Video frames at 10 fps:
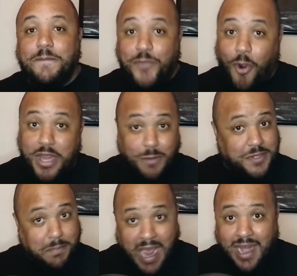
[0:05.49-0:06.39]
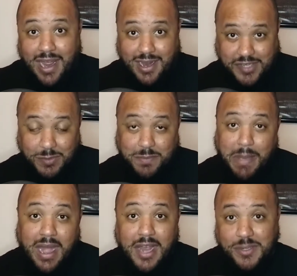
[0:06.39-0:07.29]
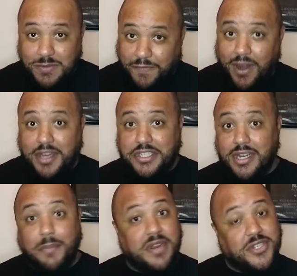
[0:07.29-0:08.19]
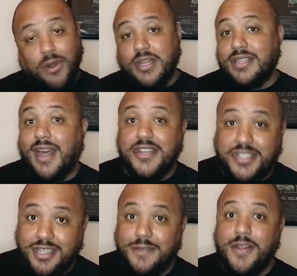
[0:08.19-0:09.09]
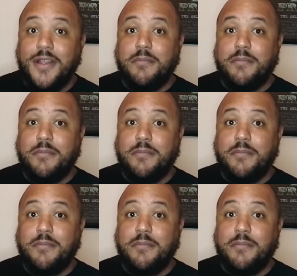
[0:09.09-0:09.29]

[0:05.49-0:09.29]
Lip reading: No, he was a badass. He was a badass. He was fucking shit up and he talked a lot of shit.